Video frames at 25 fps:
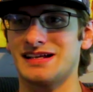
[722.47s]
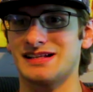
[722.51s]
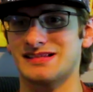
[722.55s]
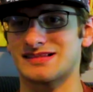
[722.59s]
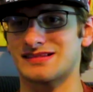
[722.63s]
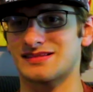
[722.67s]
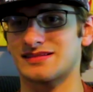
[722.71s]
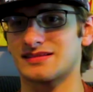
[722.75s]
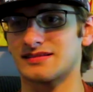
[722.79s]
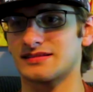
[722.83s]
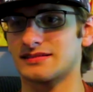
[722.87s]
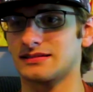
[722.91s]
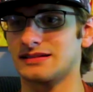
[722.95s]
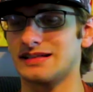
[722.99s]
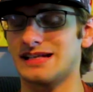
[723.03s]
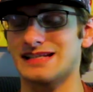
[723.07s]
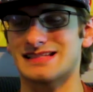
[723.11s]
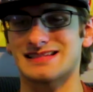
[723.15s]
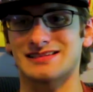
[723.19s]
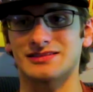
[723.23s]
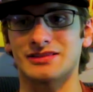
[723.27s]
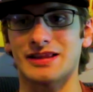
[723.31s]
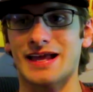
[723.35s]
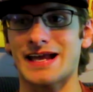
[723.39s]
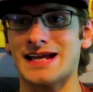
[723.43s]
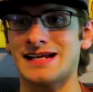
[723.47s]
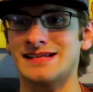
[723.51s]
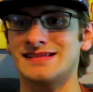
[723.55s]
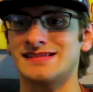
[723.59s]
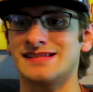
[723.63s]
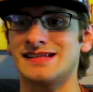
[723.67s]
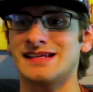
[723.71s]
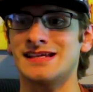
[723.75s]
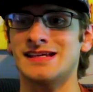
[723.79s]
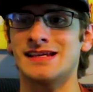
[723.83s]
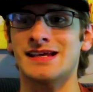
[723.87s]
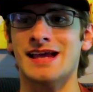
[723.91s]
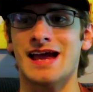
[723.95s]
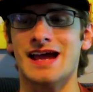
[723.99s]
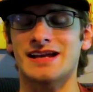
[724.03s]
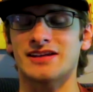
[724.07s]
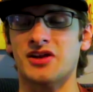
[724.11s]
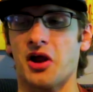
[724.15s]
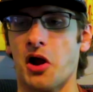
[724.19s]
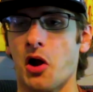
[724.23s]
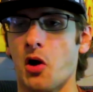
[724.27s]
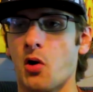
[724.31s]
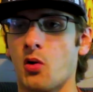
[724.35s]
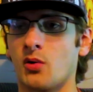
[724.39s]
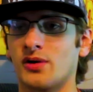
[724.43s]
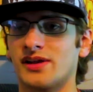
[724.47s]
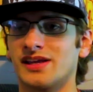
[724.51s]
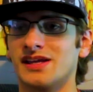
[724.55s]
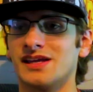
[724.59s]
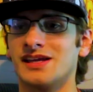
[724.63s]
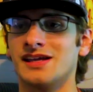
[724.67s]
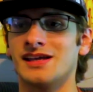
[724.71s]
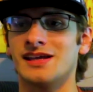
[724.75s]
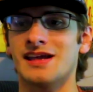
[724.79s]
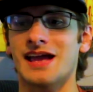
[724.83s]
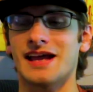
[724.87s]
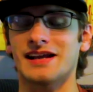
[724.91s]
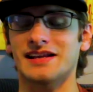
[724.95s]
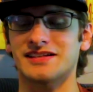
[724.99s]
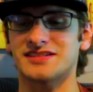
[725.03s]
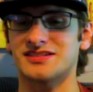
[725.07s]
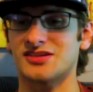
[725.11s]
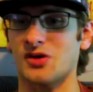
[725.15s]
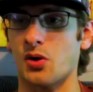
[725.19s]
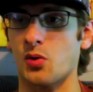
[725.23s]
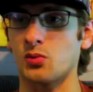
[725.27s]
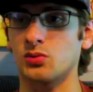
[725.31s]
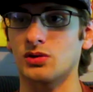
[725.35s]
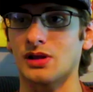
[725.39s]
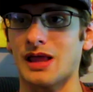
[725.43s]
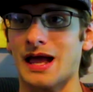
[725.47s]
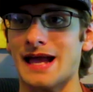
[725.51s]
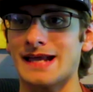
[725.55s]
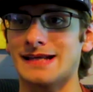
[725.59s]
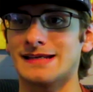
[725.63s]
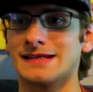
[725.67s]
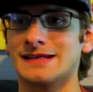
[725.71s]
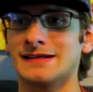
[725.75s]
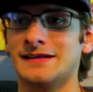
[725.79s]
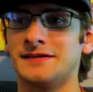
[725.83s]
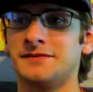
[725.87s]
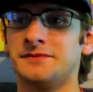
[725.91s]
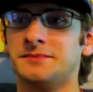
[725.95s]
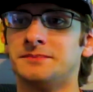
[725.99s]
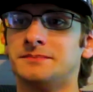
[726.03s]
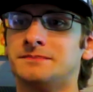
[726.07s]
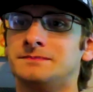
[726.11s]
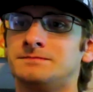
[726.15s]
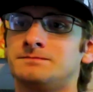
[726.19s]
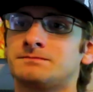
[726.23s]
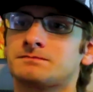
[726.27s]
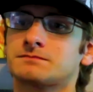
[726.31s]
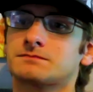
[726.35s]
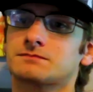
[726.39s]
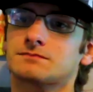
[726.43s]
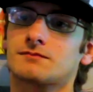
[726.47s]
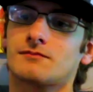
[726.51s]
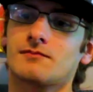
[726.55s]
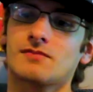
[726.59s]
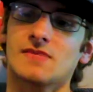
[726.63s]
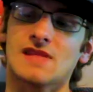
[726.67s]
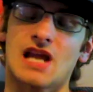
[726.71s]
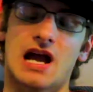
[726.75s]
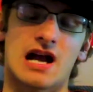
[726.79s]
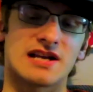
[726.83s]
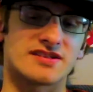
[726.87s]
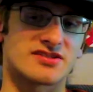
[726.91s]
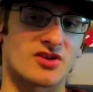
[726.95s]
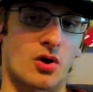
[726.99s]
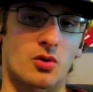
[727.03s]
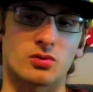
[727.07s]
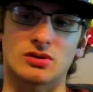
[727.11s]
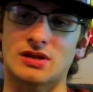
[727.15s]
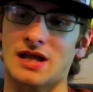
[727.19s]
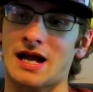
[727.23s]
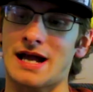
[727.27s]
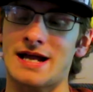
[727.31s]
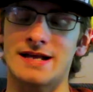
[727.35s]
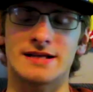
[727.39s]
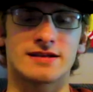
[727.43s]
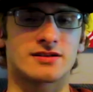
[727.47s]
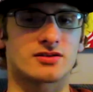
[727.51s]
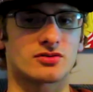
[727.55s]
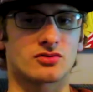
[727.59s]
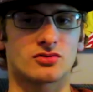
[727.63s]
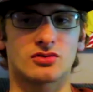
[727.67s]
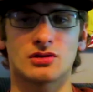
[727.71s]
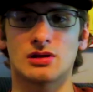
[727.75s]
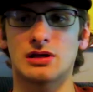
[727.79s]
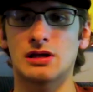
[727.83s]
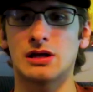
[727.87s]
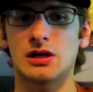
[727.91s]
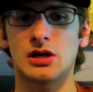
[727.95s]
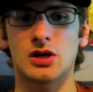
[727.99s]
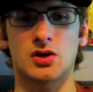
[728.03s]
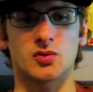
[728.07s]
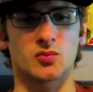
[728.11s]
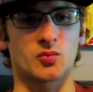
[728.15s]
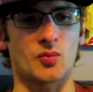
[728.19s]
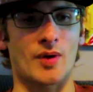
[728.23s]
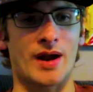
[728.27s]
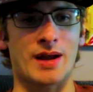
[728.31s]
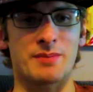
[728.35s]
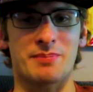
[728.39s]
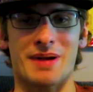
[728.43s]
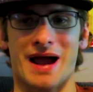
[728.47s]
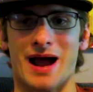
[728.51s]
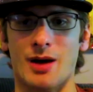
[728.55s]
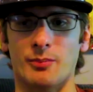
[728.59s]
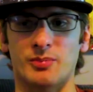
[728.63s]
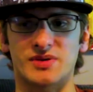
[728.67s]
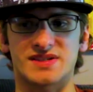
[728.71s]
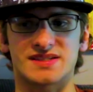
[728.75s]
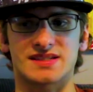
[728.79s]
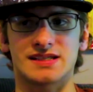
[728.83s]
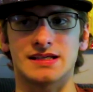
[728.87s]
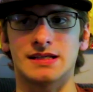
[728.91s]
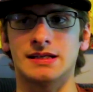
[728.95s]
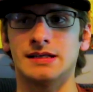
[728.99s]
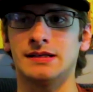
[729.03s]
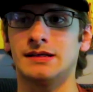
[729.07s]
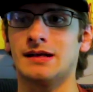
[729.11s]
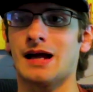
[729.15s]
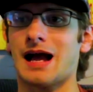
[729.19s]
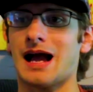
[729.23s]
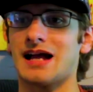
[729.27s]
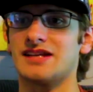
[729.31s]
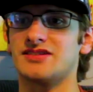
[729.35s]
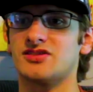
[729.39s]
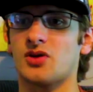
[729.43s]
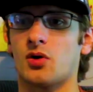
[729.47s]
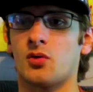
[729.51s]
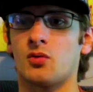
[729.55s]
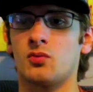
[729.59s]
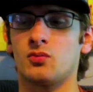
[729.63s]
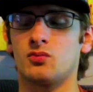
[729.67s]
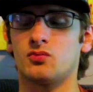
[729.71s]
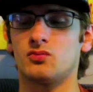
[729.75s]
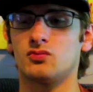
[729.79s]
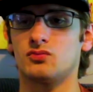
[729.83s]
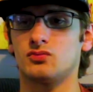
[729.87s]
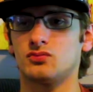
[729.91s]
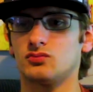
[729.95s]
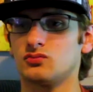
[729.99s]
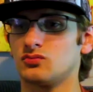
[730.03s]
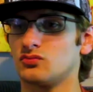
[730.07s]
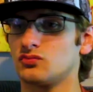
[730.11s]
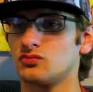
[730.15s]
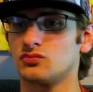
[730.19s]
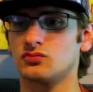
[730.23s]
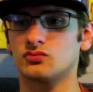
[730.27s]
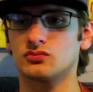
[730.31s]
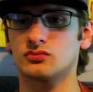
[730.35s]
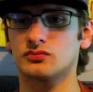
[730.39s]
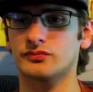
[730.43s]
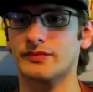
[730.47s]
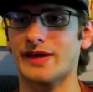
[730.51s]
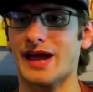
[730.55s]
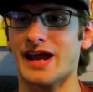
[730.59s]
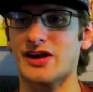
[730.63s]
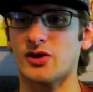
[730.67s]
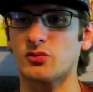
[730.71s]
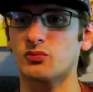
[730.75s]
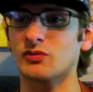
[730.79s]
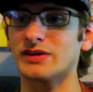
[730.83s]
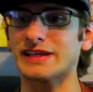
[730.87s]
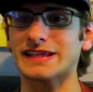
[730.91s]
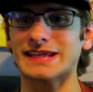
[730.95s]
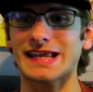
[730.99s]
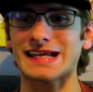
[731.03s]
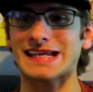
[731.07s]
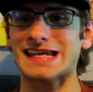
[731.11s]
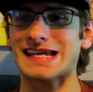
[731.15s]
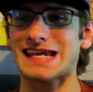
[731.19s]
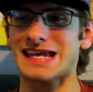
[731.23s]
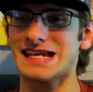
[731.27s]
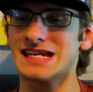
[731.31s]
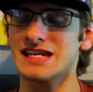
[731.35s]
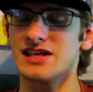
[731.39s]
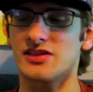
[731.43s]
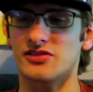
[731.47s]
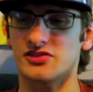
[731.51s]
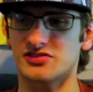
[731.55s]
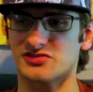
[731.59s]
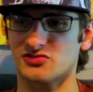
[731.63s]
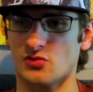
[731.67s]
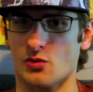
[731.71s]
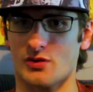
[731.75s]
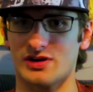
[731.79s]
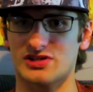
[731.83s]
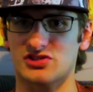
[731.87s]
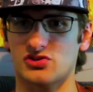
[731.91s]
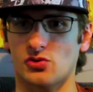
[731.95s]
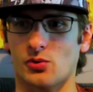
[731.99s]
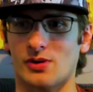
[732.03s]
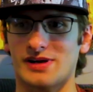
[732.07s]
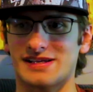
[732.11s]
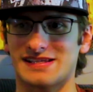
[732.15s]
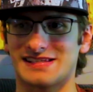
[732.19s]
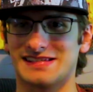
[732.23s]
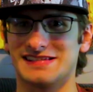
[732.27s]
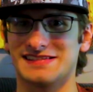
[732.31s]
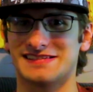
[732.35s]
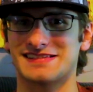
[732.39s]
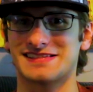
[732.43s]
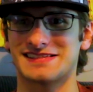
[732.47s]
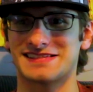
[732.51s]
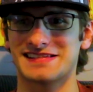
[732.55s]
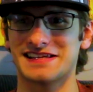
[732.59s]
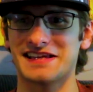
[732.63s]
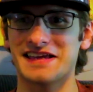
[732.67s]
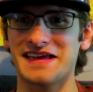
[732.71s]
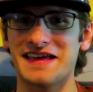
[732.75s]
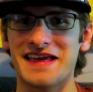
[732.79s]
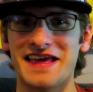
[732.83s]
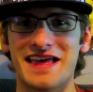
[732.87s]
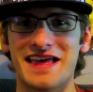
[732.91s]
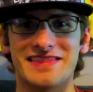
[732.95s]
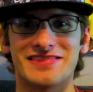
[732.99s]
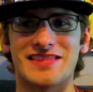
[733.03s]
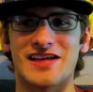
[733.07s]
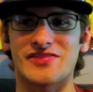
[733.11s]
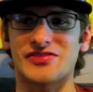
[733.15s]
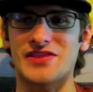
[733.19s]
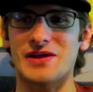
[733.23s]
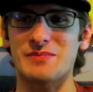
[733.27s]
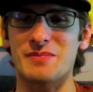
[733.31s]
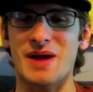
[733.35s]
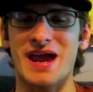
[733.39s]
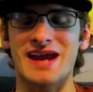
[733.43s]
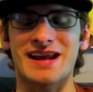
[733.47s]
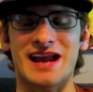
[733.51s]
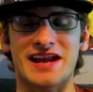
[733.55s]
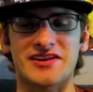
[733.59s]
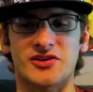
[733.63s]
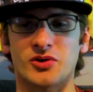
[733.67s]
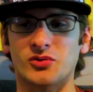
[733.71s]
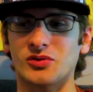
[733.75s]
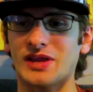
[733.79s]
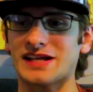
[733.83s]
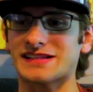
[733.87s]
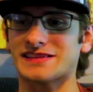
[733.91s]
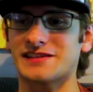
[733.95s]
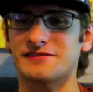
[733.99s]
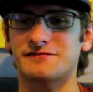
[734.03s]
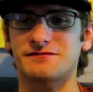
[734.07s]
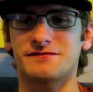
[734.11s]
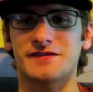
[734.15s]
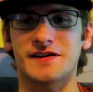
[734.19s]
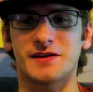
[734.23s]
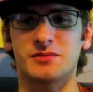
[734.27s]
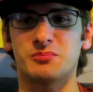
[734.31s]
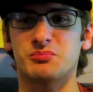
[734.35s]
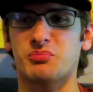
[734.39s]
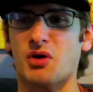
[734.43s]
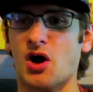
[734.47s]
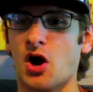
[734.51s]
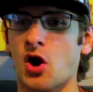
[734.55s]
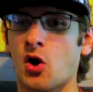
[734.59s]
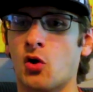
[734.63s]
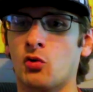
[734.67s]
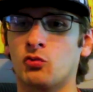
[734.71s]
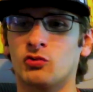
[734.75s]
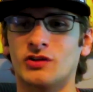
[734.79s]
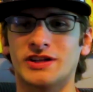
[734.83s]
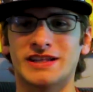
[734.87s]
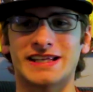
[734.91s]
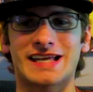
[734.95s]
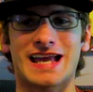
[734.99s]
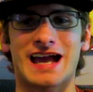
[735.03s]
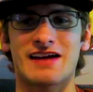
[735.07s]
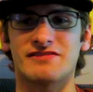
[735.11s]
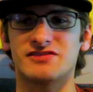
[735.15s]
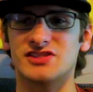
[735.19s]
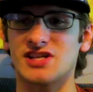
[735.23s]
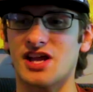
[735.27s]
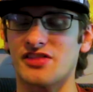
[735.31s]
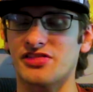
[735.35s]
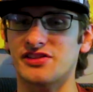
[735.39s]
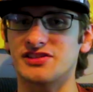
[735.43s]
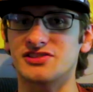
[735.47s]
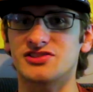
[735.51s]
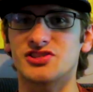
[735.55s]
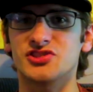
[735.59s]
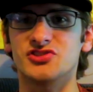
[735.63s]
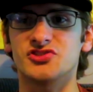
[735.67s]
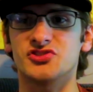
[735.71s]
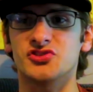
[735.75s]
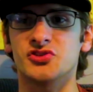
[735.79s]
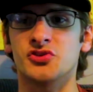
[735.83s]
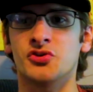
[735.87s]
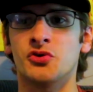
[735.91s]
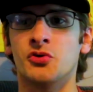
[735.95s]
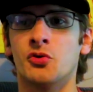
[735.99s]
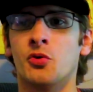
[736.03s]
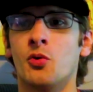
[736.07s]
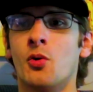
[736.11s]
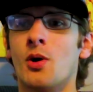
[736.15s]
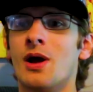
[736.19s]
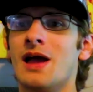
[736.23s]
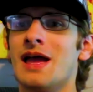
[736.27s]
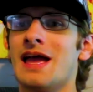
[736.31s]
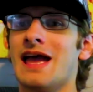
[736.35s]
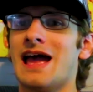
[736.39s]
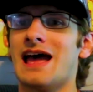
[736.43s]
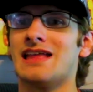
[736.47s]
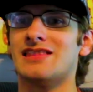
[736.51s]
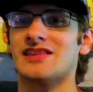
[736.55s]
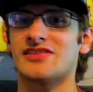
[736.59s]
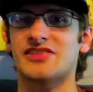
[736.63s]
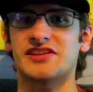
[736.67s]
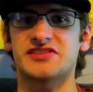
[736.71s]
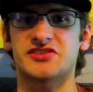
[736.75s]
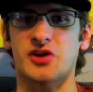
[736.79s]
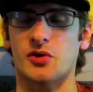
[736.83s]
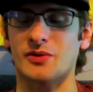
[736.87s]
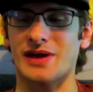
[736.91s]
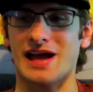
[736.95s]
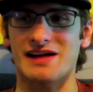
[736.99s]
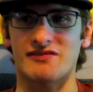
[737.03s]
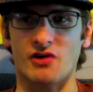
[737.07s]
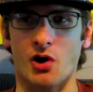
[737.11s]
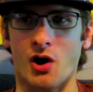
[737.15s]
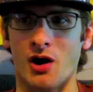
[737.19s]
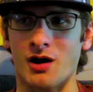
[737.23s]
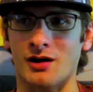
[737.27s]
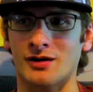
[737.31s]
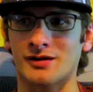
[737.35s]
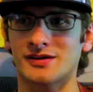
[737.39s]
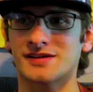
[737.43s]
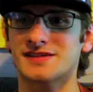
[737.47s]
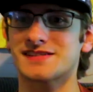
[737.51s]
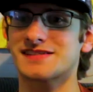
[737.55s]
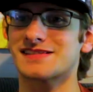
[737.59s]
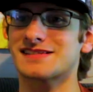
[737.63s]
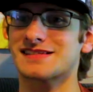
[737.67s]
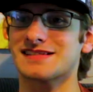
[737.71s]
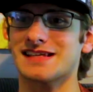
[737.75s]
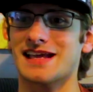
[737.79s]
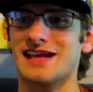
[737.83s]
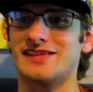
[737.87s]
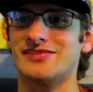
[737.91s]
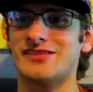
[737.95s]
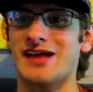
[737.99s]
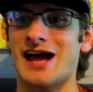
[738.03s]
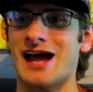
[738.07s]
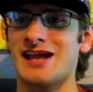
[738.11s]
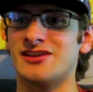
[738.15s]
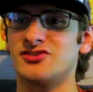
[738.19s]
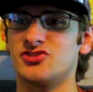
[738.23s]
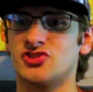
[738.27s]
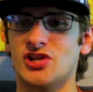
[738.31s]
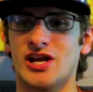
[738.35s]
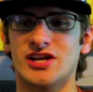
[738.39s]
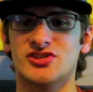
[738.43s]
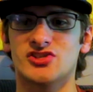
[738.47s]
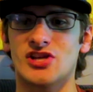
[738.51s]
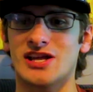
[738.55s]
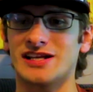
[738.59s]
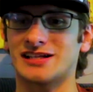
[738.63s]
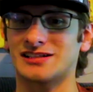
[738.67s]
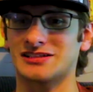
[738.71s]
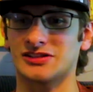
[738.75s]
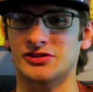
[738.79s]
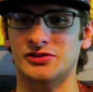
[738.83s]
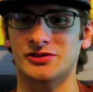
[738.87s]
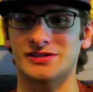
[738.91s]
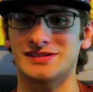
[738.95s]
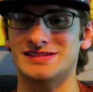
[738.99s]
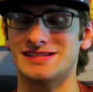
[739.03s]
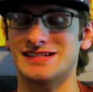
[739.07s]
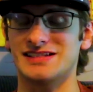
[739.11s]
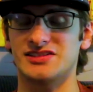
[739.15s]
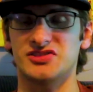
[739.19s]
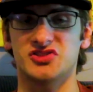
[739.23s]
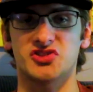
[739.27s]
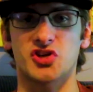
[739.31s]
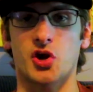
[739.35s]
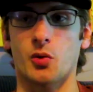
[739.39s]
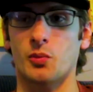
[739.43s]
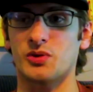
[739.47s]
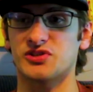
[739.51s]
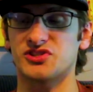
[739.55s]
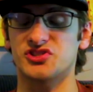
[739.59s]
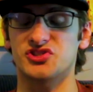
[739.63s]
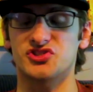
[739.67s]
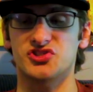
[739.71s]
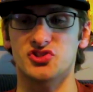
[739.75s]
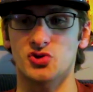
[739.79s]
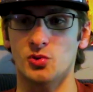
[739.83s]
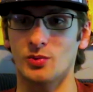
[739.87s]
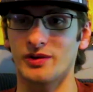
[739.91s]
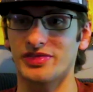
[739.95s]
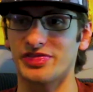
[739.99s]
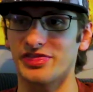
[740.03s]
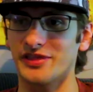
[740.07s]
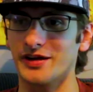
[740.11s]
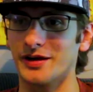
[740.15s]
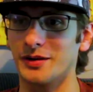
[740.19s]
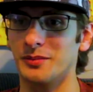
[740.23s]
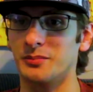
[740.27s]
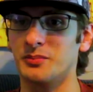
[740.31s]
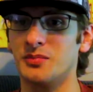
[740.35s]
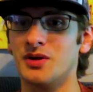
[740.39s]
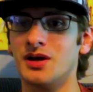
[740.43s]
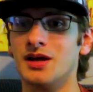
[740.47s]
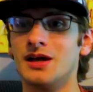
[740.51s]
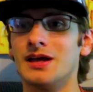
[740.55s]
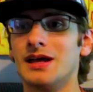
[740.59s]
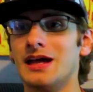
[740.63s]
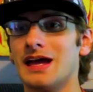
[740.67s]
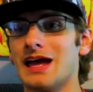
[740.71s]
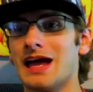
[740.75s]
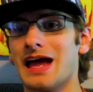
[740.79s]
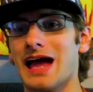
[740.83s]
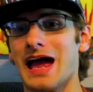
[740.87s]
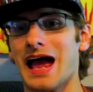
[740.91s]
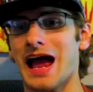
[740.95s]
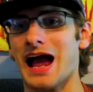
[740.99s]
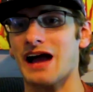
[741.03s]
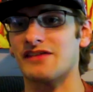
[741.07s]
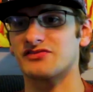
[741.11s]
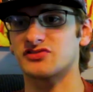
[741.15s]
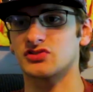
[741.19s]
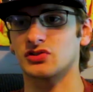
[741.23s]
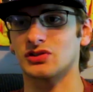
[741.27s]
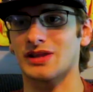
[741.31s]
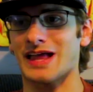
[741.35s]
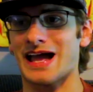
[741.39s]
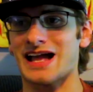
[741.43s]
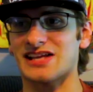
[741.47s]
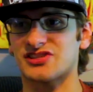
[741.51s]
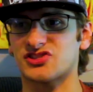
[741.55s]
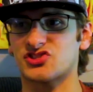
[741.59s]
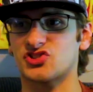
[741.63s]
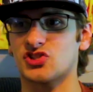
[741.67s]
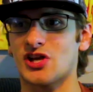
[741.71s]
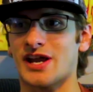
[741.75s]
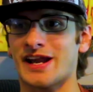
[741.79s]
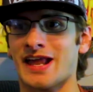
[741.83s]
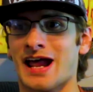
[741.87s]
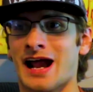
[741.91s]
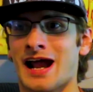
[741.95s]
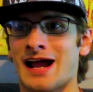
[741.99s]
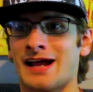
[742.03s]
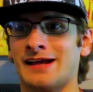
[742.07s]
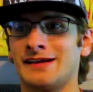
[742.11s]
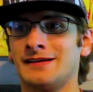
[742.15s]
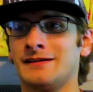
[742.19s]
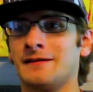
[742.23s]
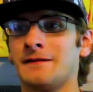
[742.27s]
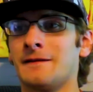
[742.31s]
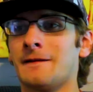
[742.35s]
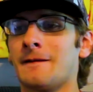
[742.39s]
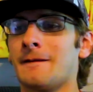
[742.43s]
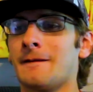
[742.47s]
It's lazy and hokey, and I don't like it. I don't like Rey Palpatine. I don't really like any of the story choices that they made. I don't like that Finn and Poe really have nothing to do, and that they don't have arcs, and that JJ clearly didn't know what to do with them after Last Jedi.